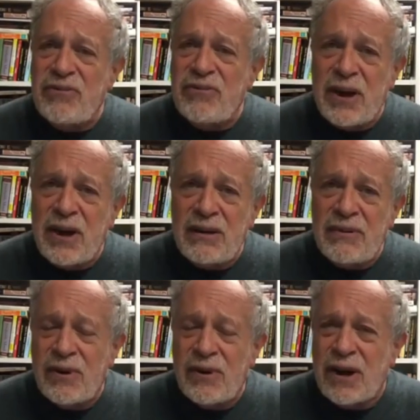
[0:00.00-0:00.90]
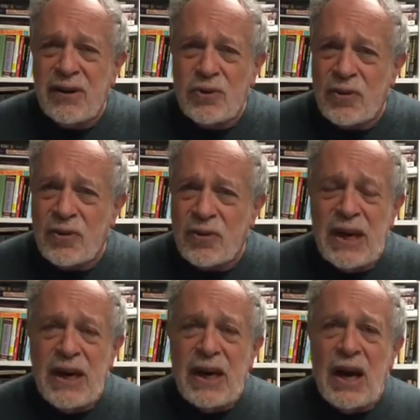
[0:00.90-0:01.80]
for Donald Trump?
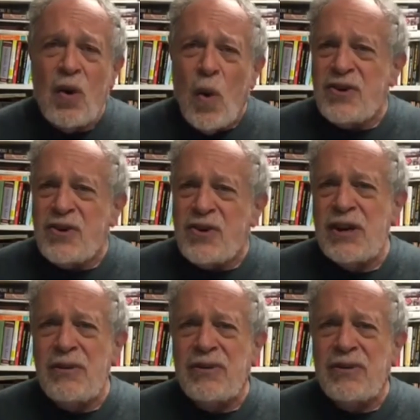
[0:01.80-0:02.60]
What do you